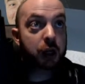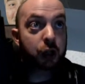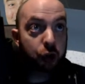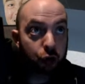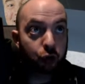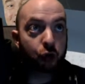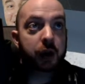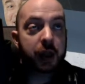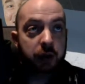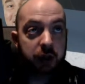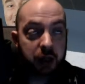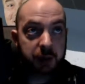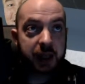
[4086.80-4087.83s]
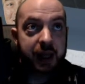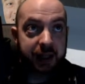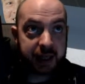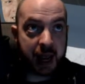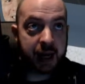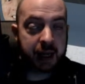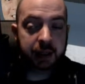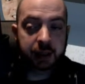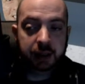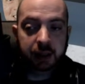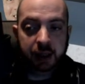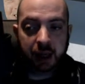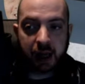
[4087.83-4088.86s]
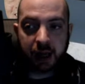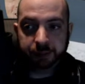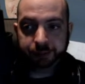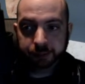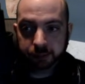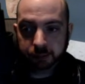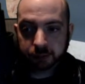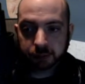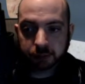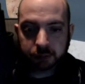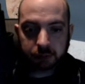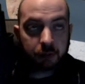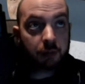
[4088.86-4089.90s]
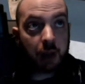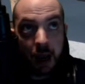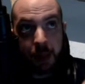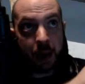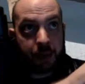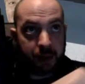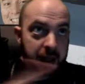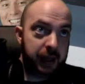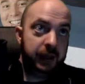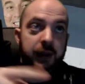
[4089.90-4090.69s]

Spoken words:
destroy those ships that are scanning. And then the